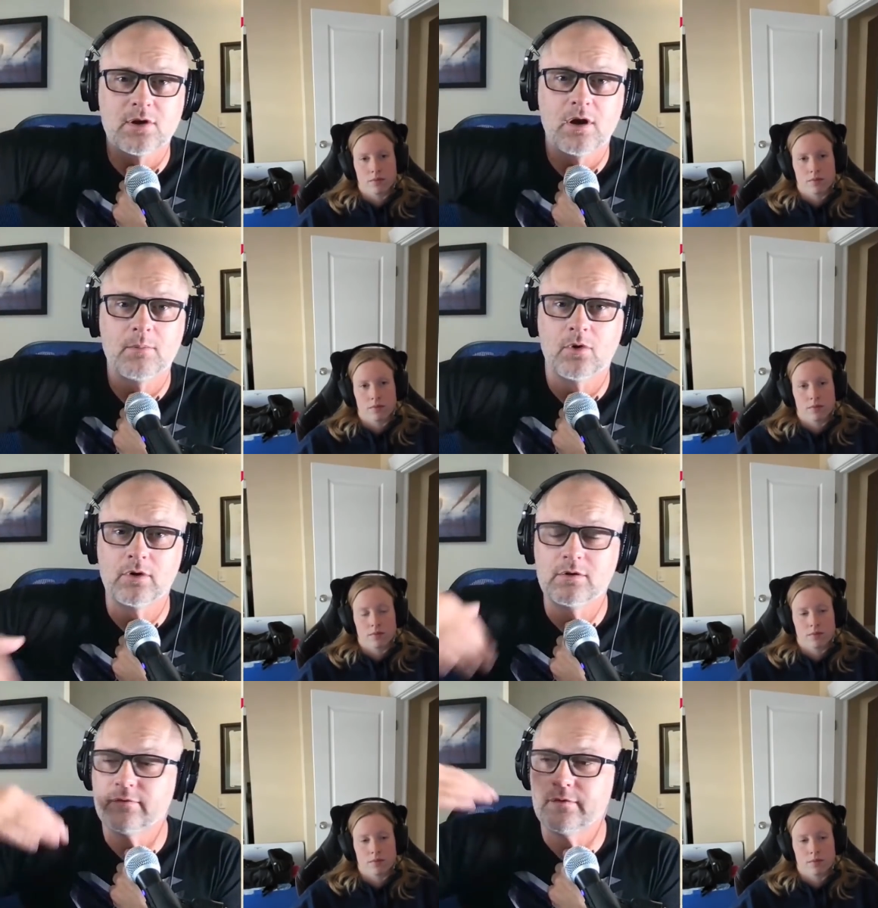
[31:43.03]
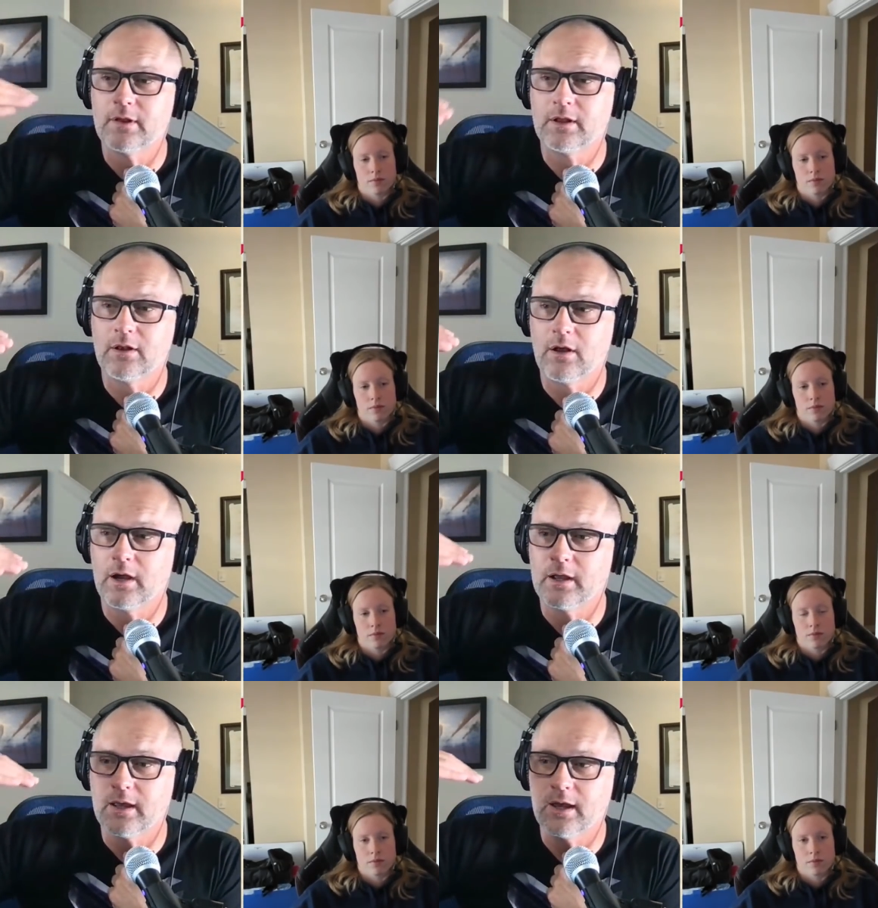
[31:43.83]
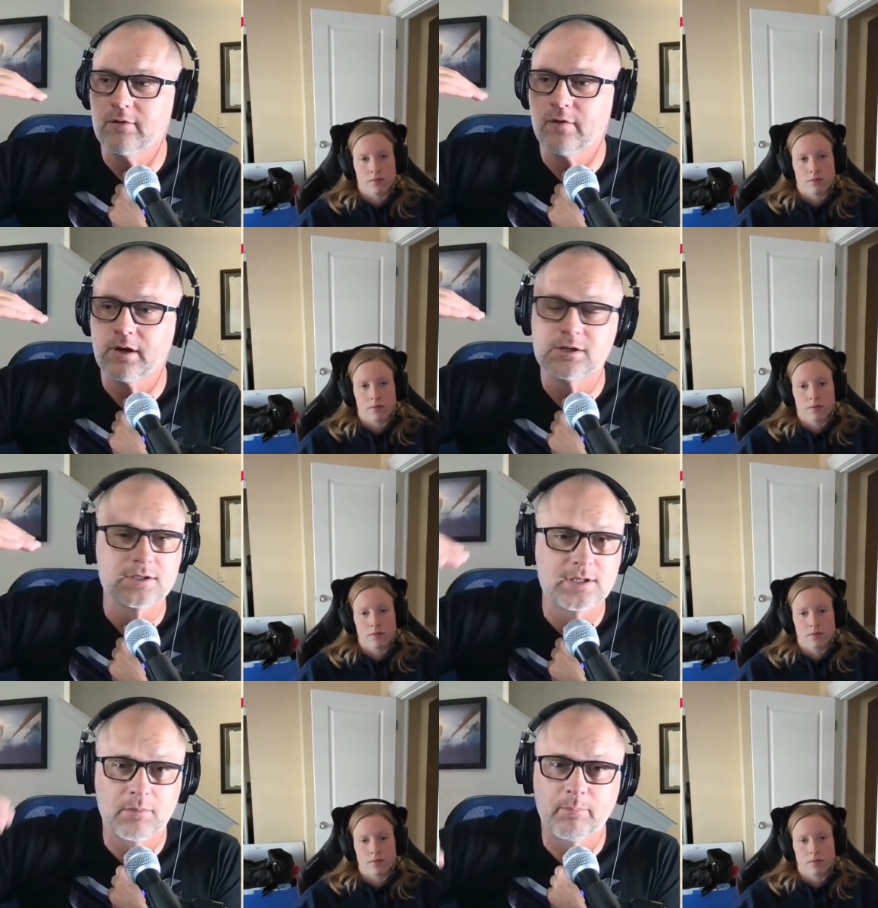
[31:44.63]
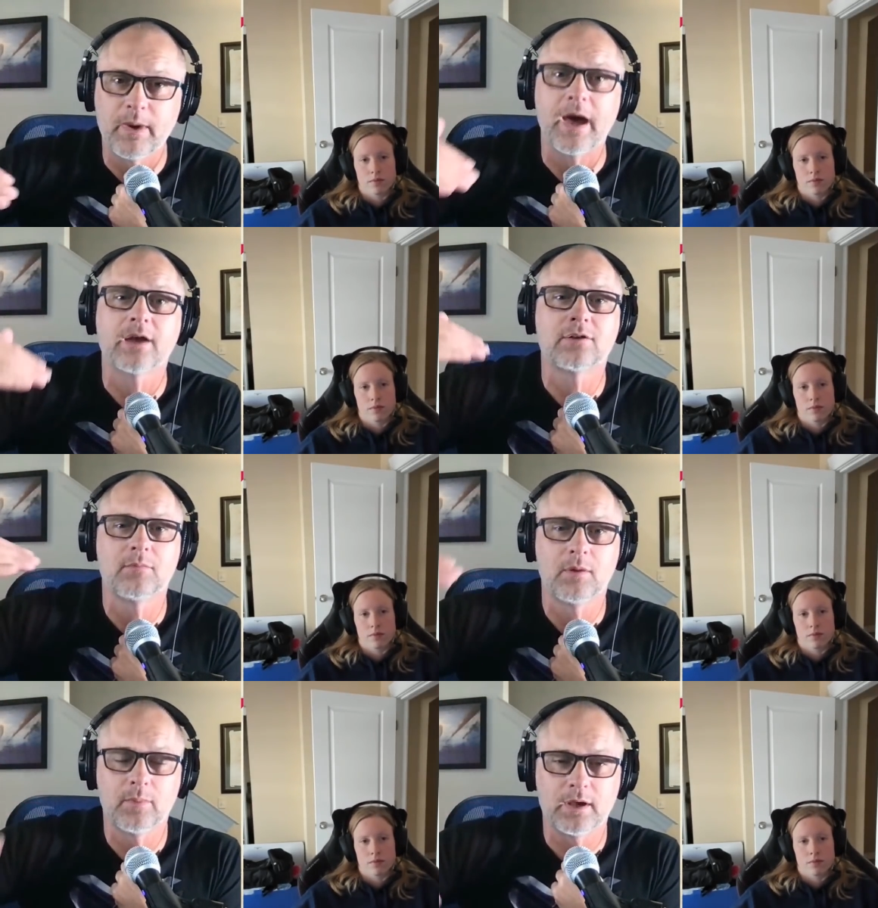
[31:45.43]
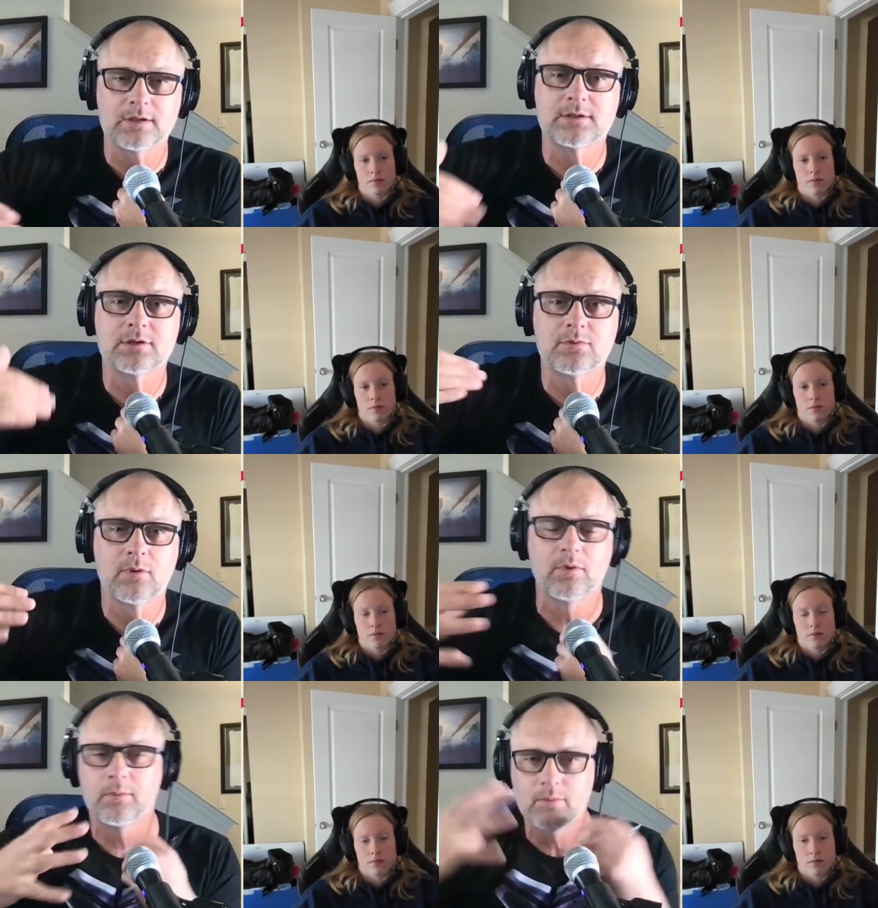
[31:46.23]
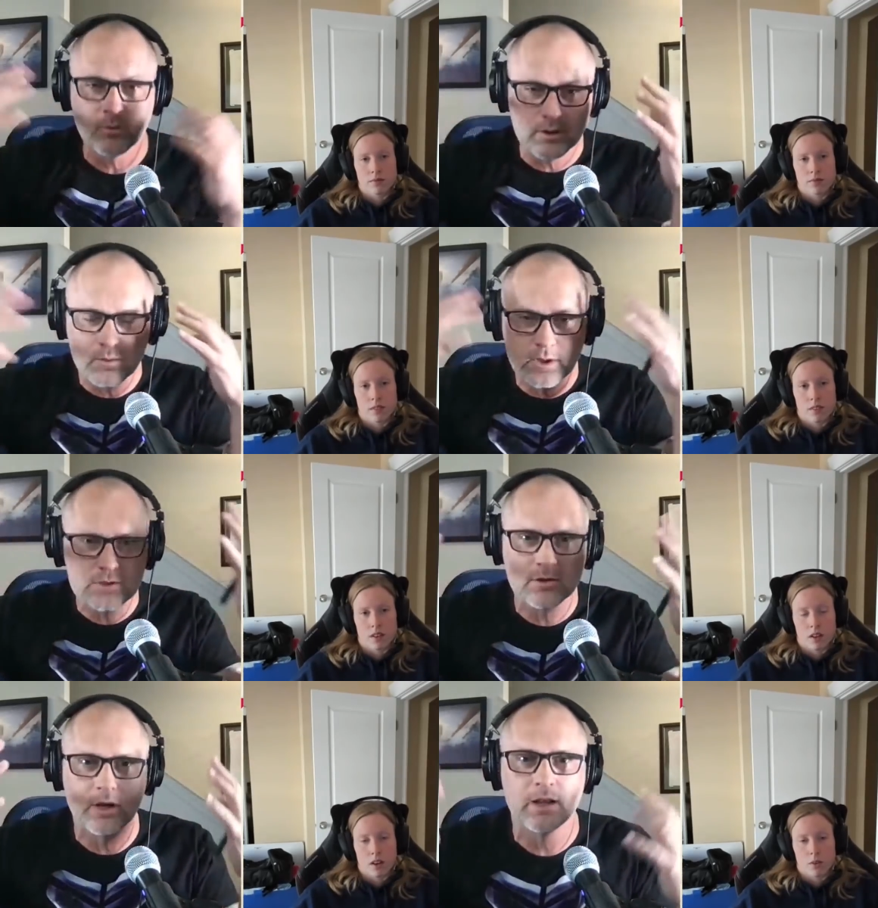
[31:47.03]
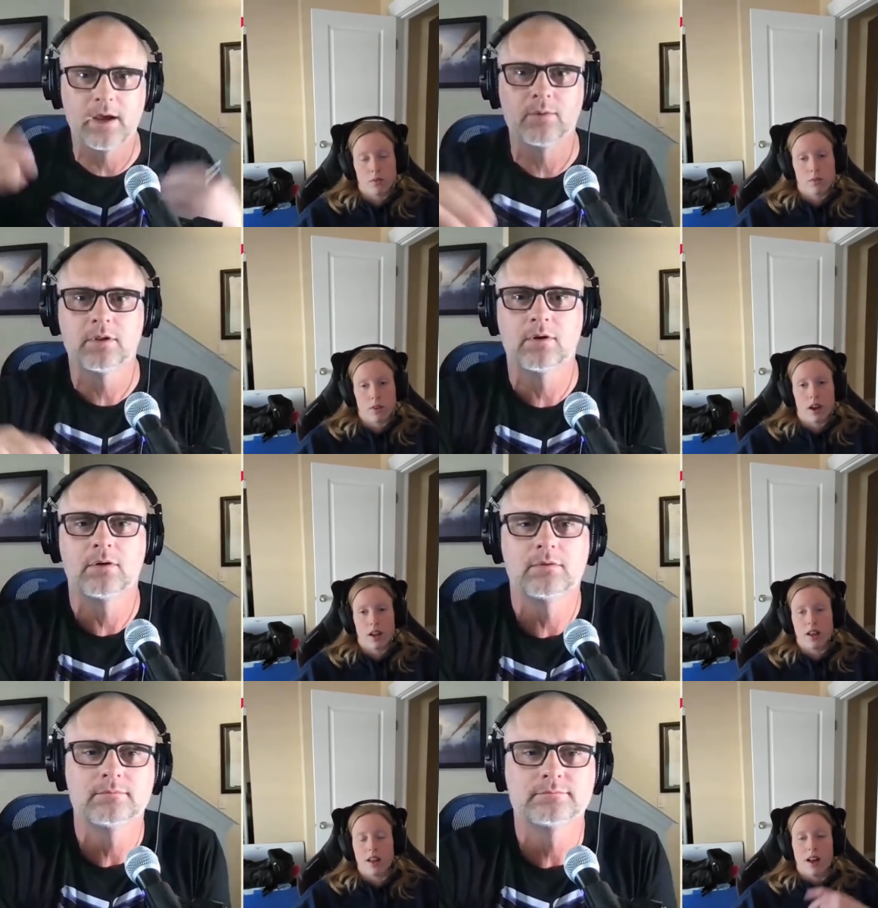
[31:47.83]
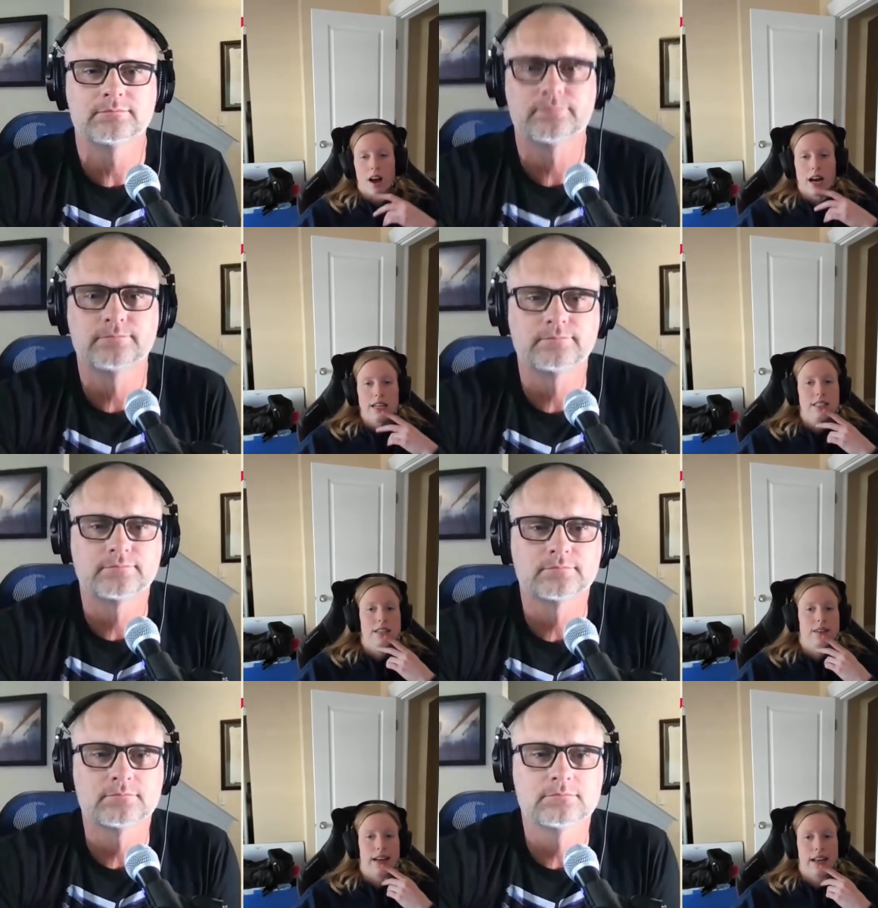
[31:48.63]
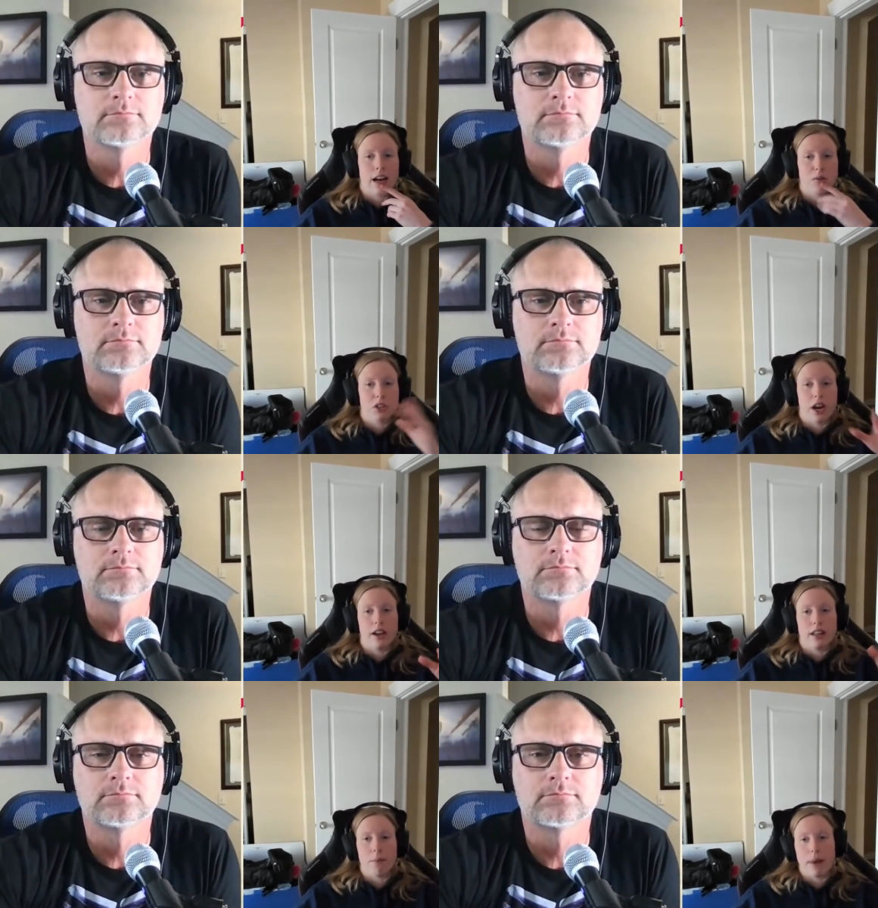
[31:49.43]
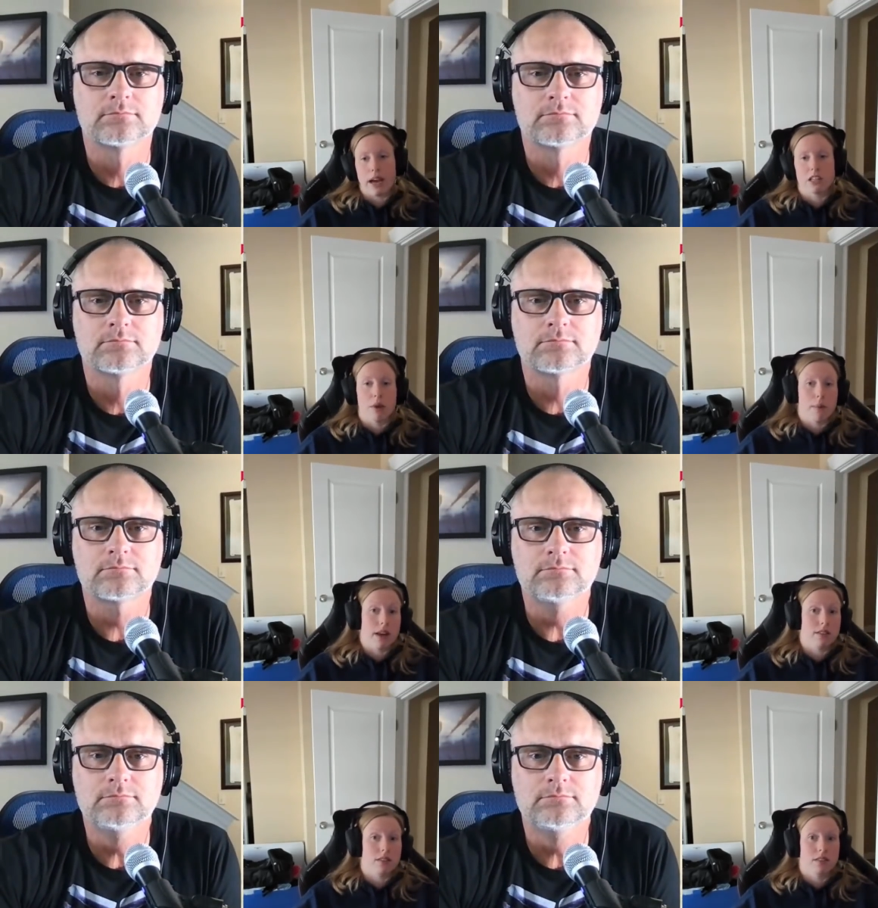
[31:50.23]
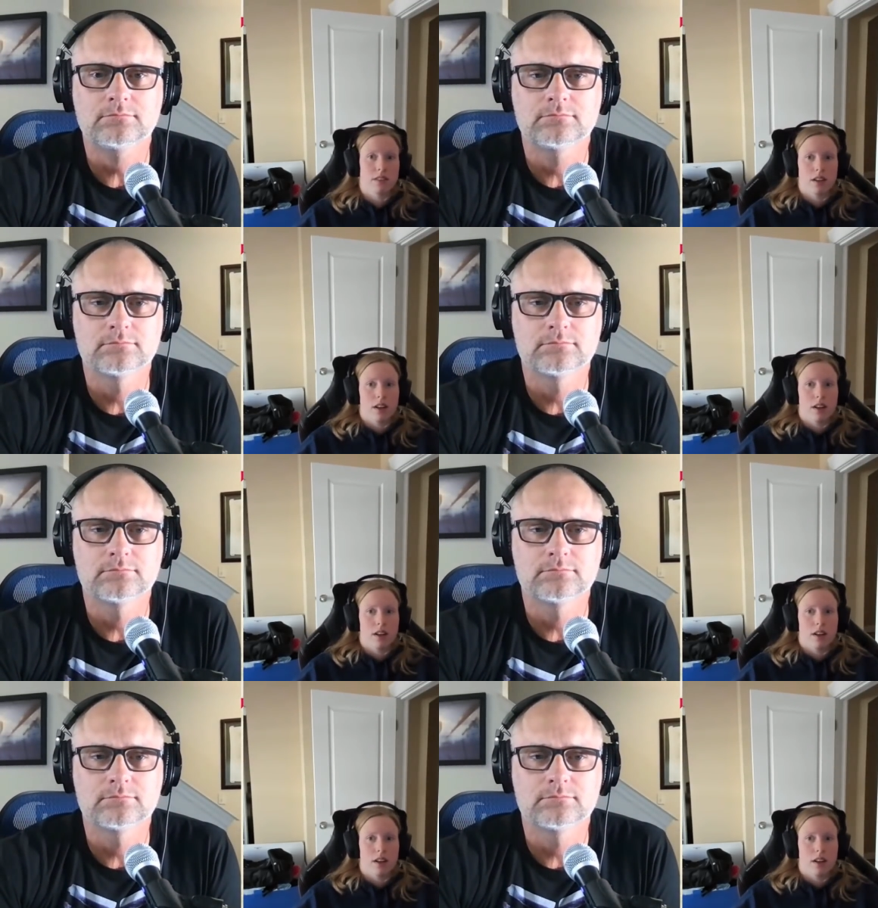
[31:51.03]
Speaker 1: time, or are you feeling like, hey, if I could just get back to my best, that's where I want to be? Where, where's your head at with it? Right.
Speaker 2: Honestly, right now I'm trying to get back to my best.